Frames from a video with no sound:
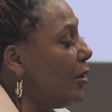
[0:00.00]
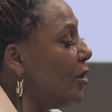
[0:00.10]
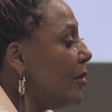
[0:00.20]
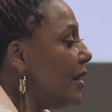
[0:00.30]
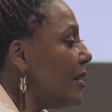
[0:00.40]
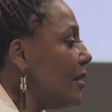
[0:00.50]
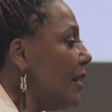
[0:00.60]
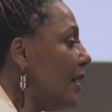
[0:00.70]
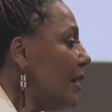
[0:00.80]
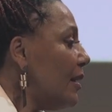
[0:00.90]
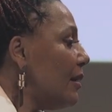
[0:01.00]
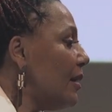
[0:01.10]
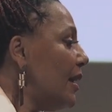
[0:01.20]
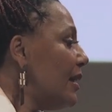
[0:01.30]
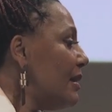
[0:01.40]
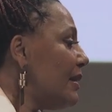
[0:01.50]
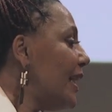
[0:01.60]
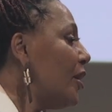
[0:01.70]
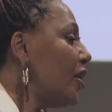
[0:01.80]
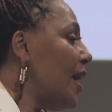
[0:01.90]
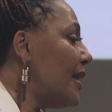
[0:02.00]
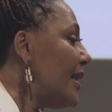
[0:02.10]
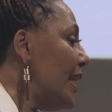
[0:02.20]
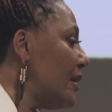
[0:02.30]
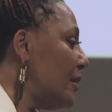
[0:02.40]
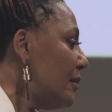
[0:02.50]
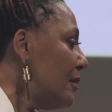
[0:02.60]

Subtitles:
who was killed on a date.